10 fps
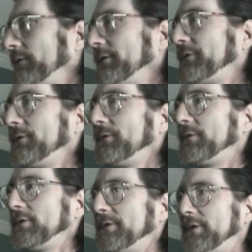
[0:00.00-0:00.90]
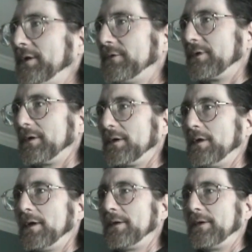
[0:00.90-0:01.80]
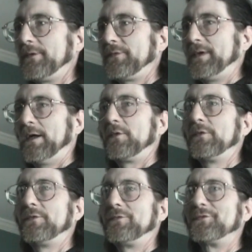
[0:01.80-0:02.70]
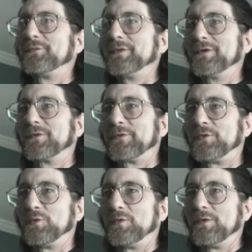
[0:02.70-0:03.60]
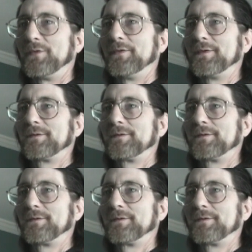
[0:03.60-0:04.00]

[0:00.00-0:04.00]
listened to a teaching that is thousands of years old